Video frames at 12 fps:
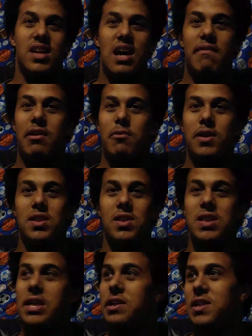
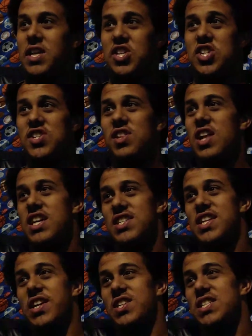Everyone literally just
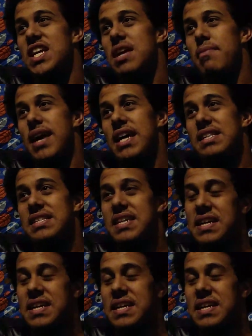lost their teammate.